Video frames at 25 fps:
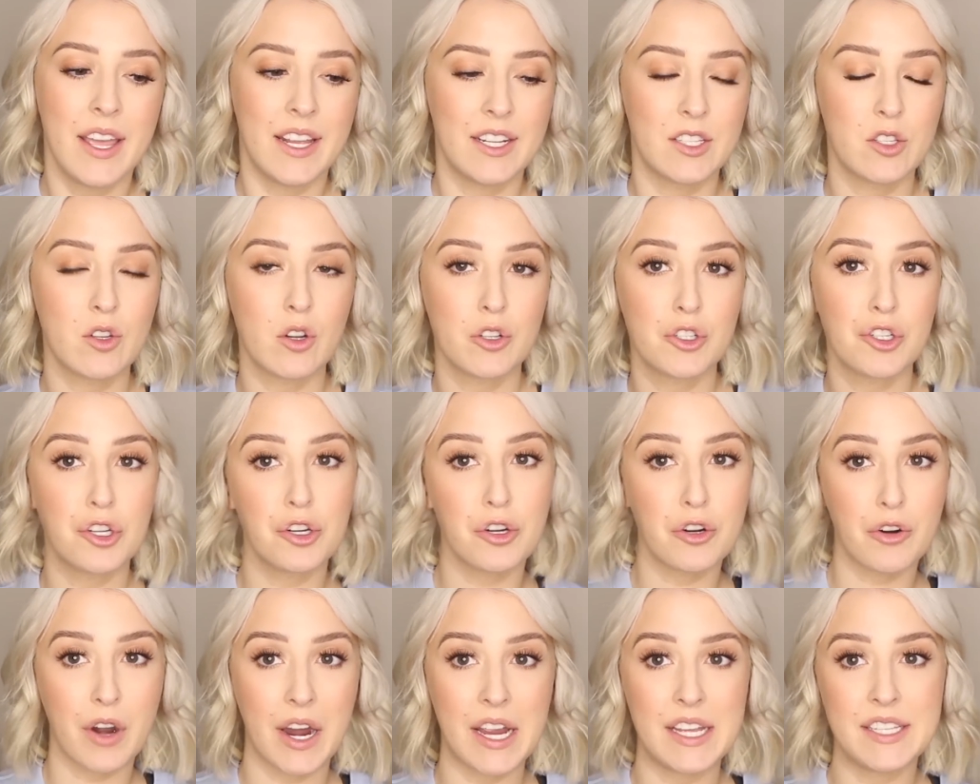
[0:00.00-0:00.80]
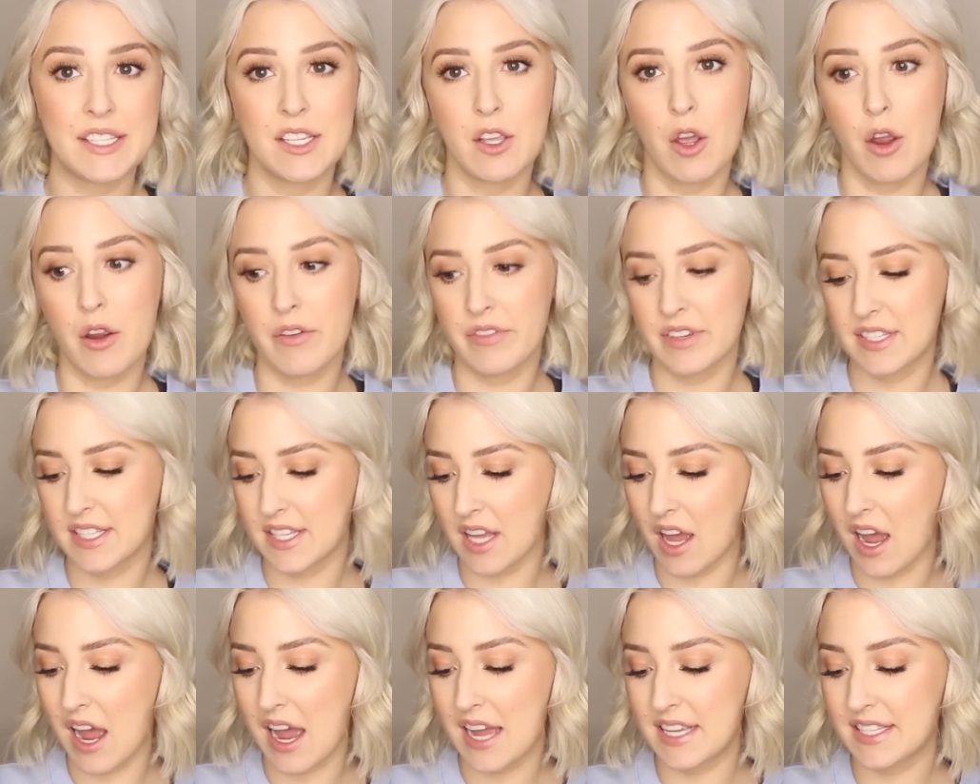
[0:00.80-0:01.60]
It's not too crazy
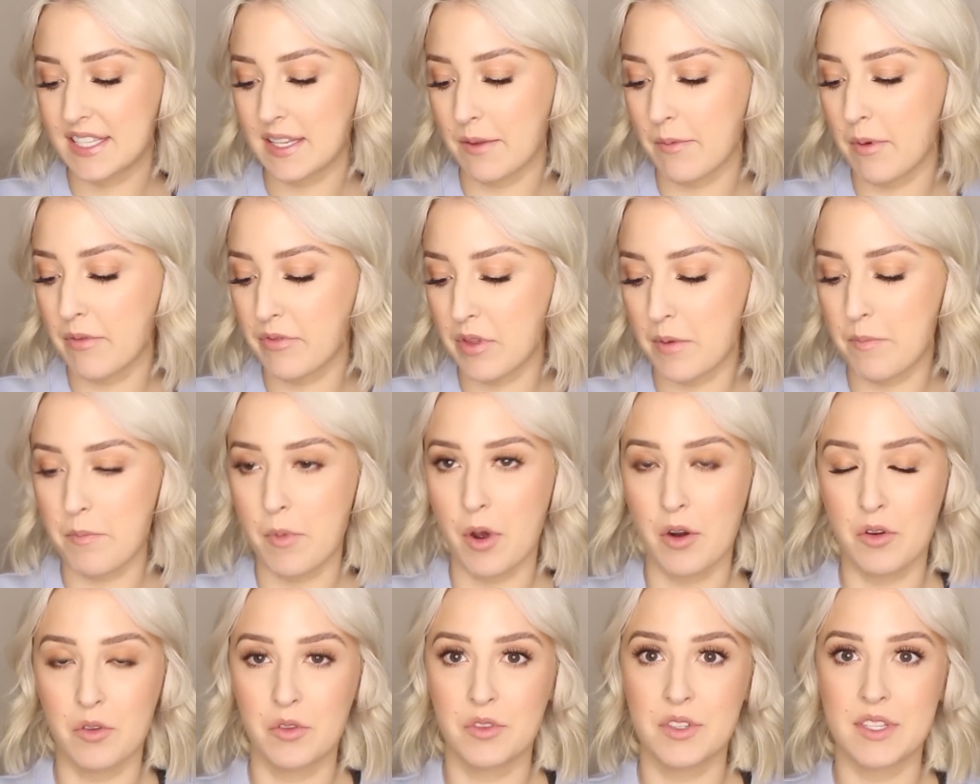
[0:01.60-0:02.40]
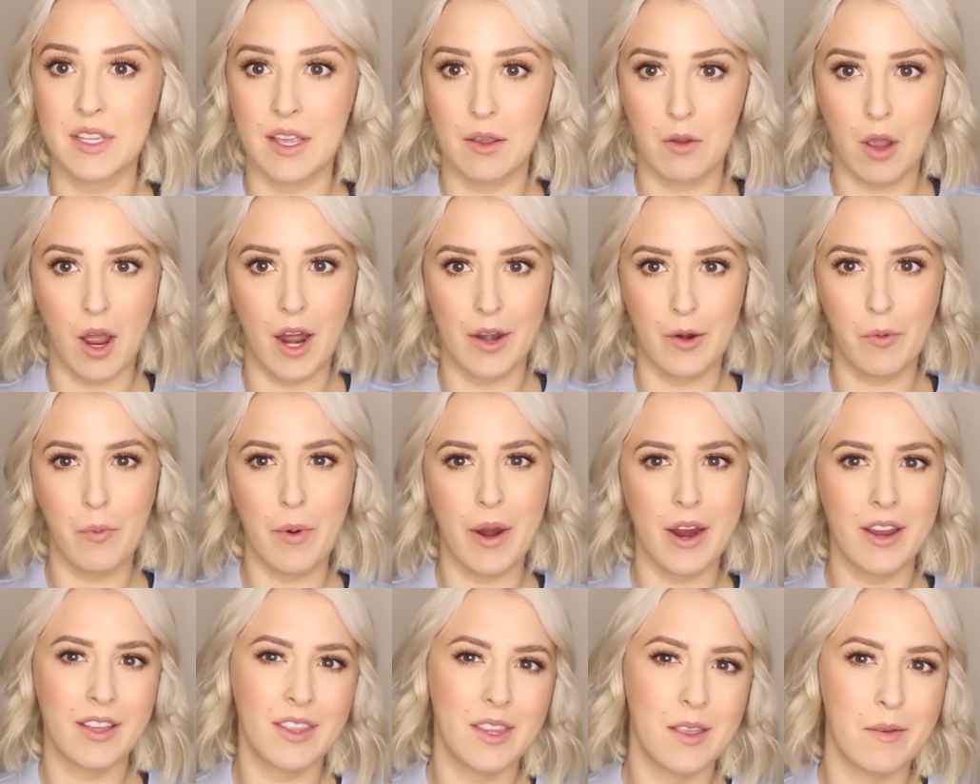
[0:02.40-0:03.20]
oversized. Some of the models, they're kind of
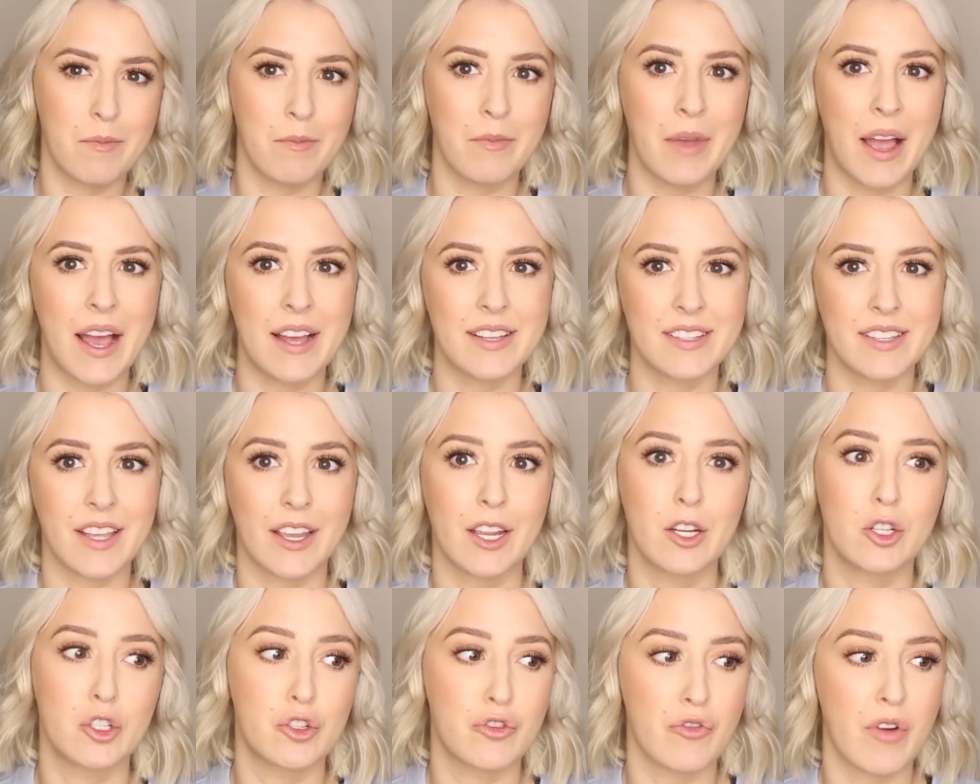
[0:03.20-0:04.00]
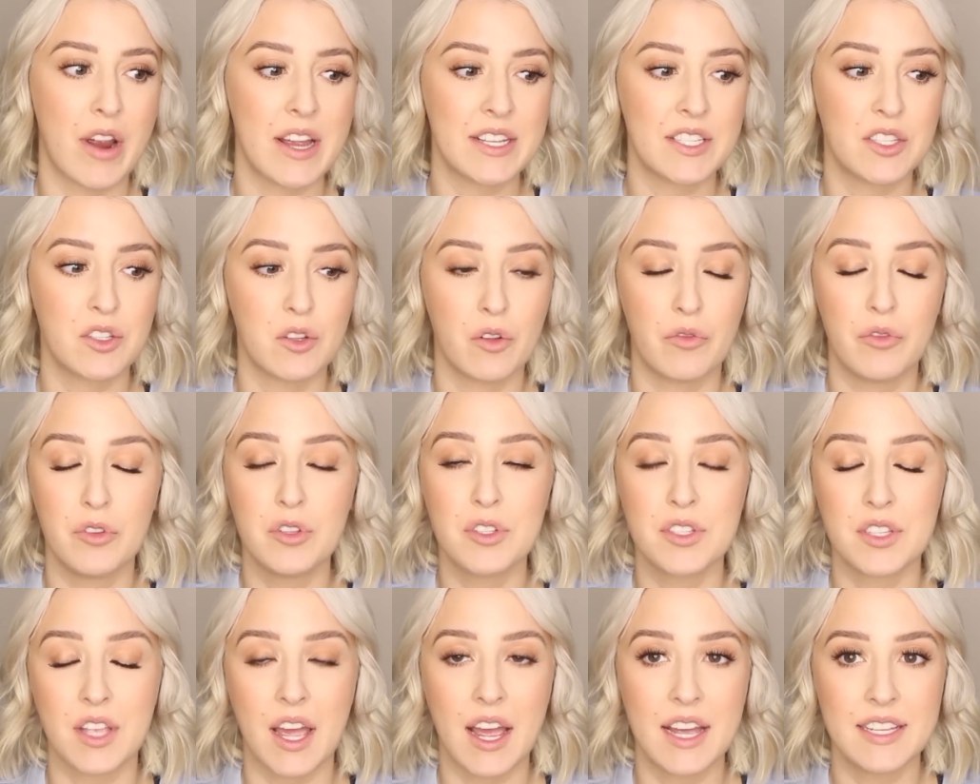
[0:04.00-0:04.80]
wearing them as like a dress. So if
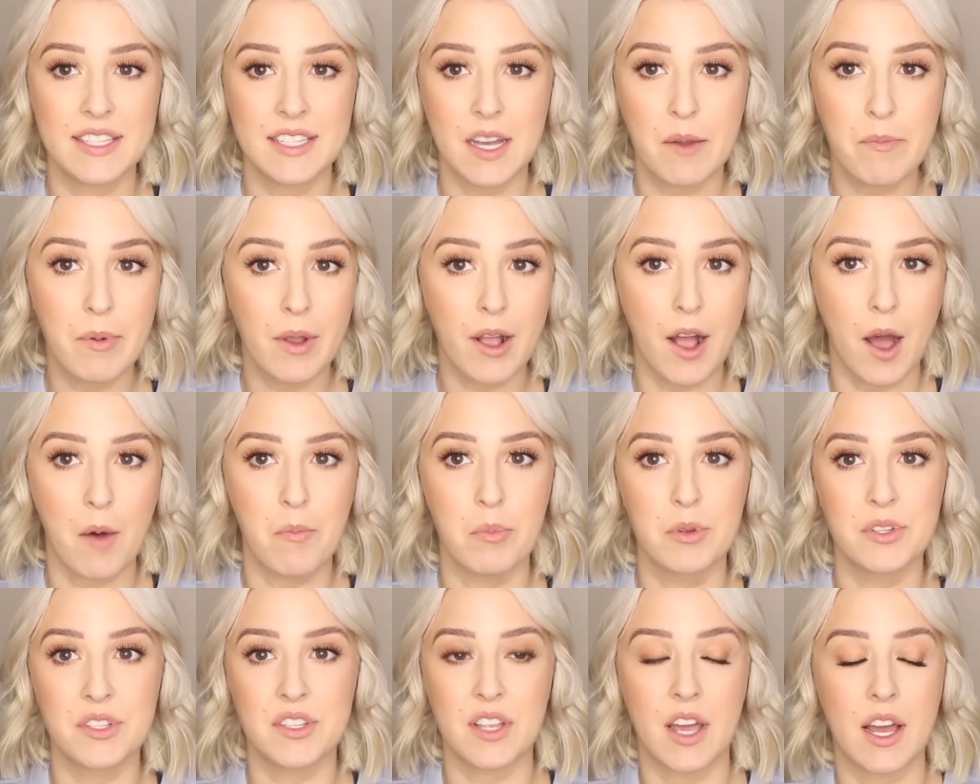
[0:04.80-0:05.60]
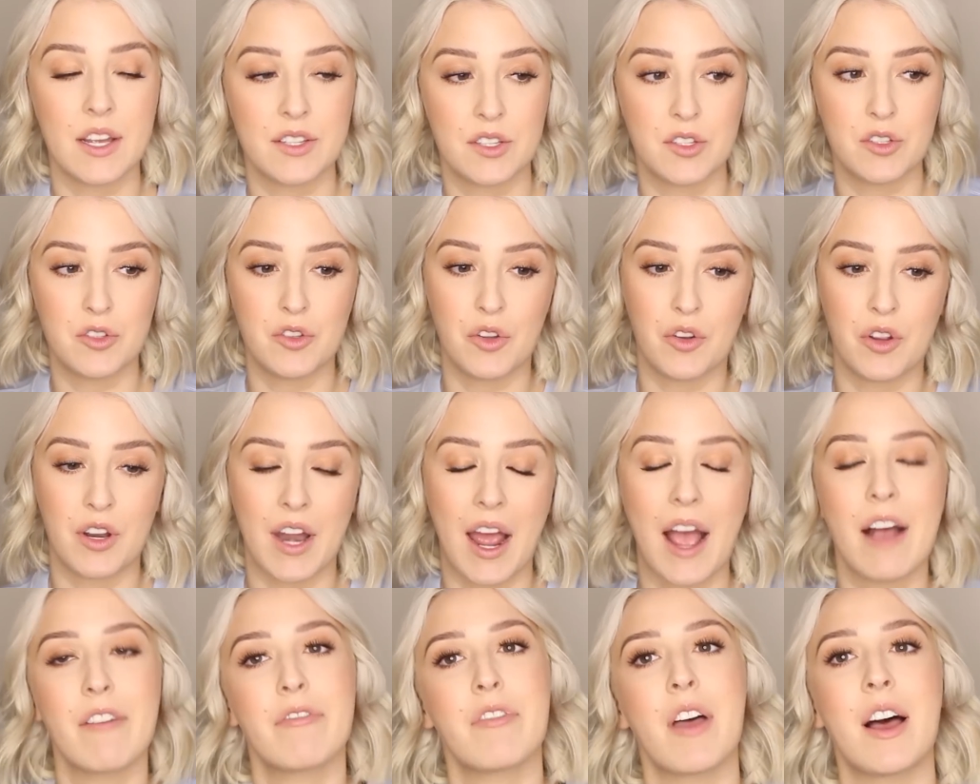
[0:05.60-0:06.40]
you sized up a couple sizes, you
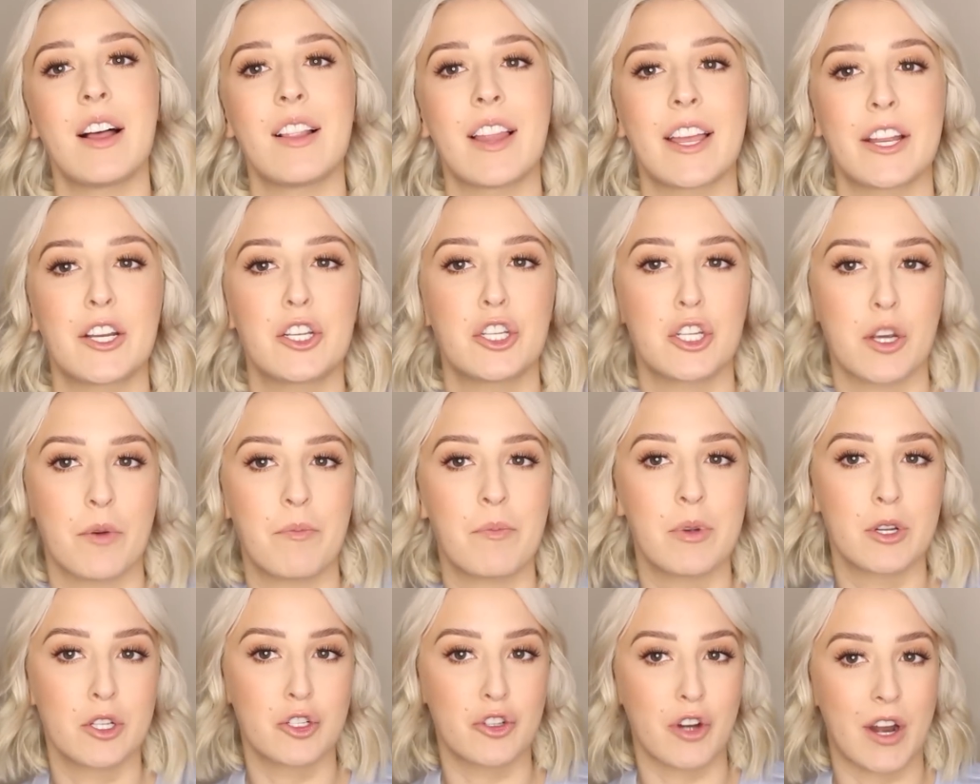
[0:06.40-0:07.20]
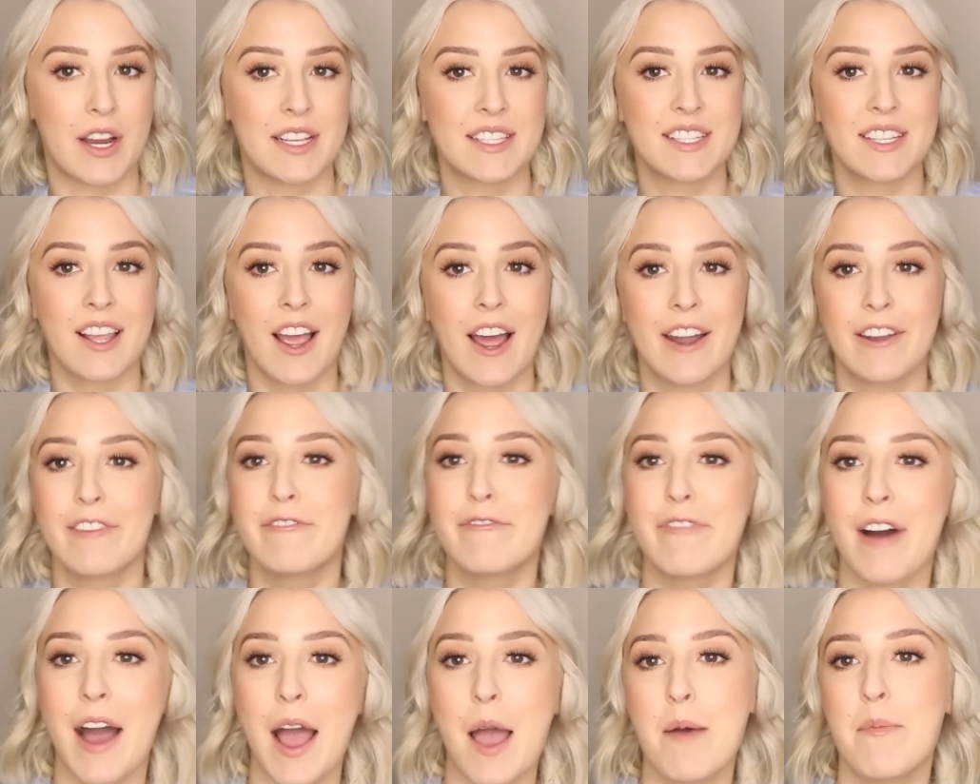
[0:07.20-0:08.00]
could have that like jumper dress kind
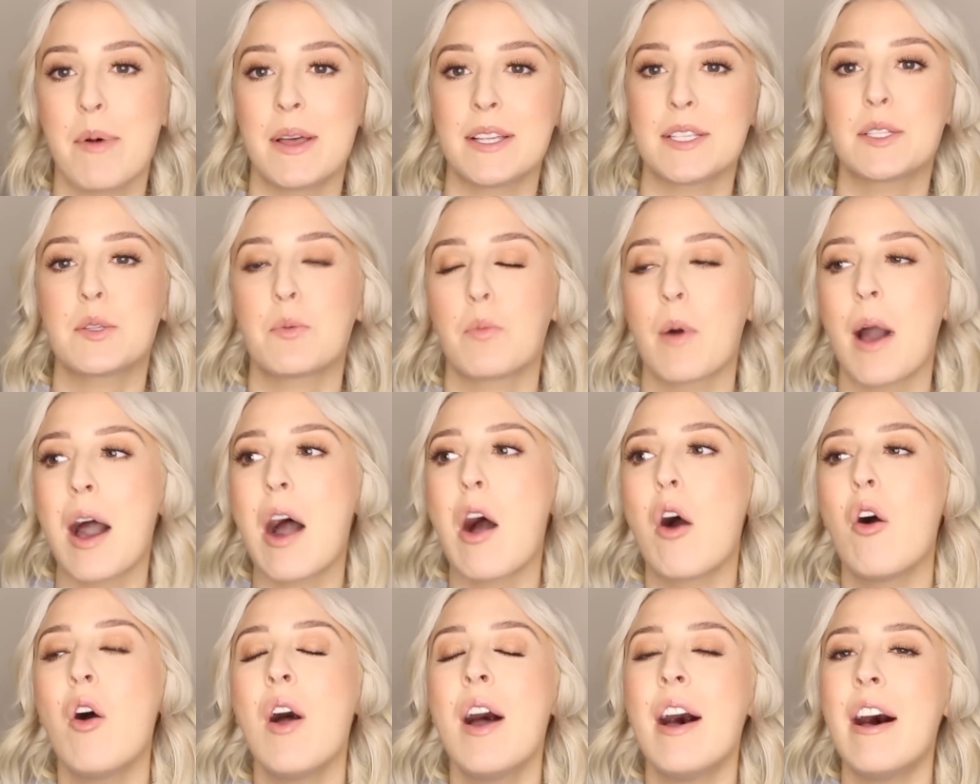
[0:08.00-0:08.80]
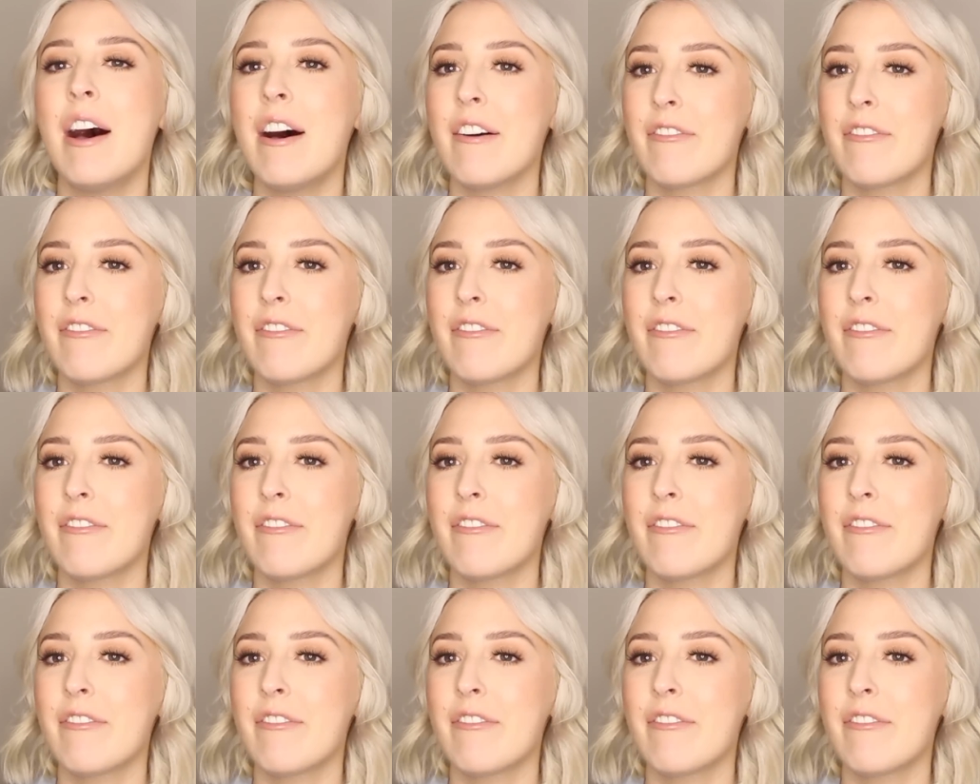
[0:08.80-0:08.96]
of vibe as well.